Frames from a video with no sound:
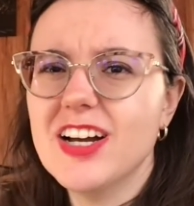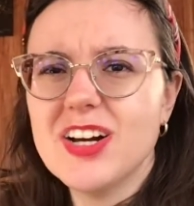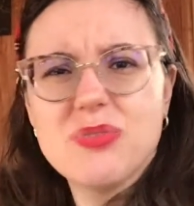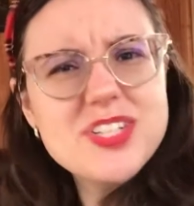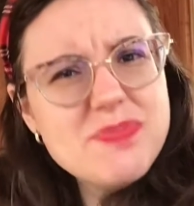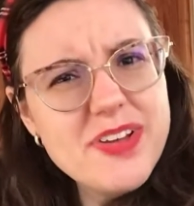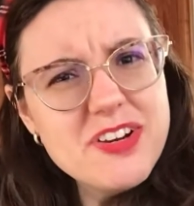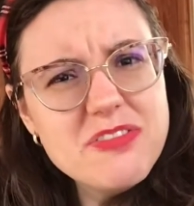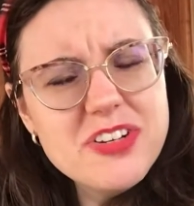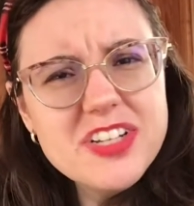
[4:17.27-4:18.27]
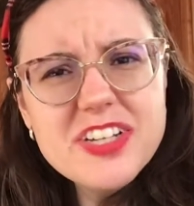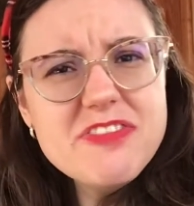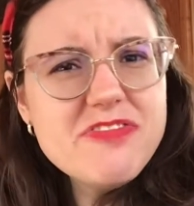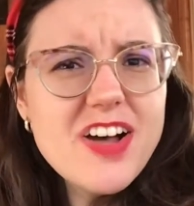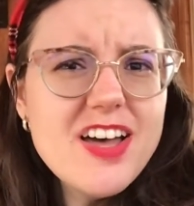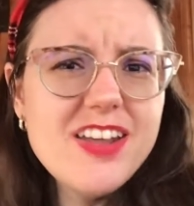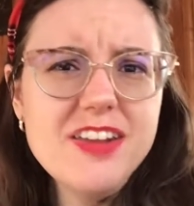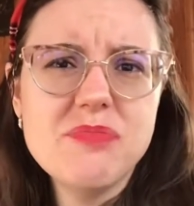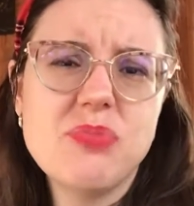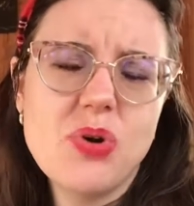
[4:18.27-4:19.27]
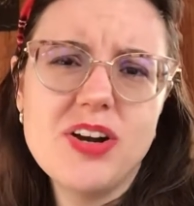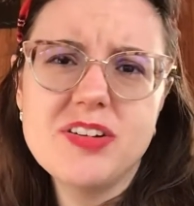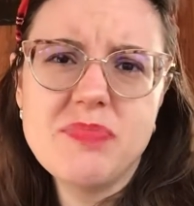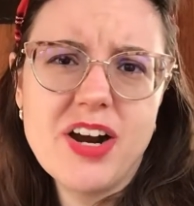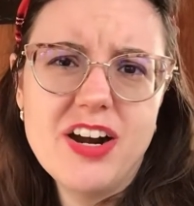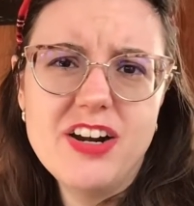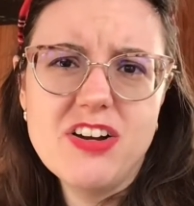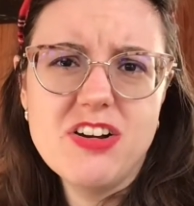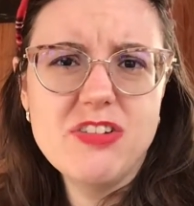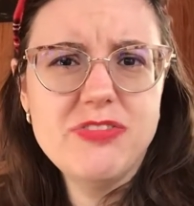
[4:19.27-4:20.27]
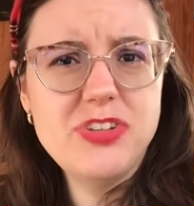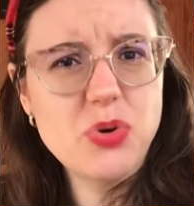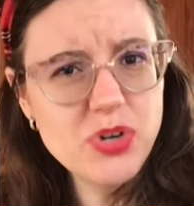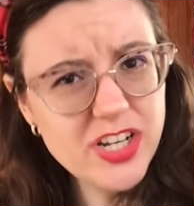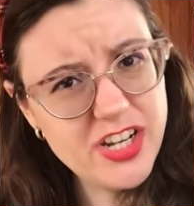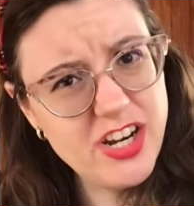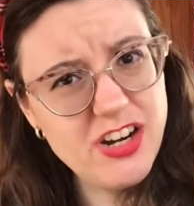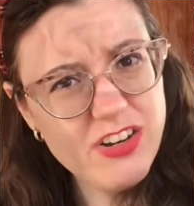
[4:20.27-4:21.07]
What's been a really fun and important part of your year?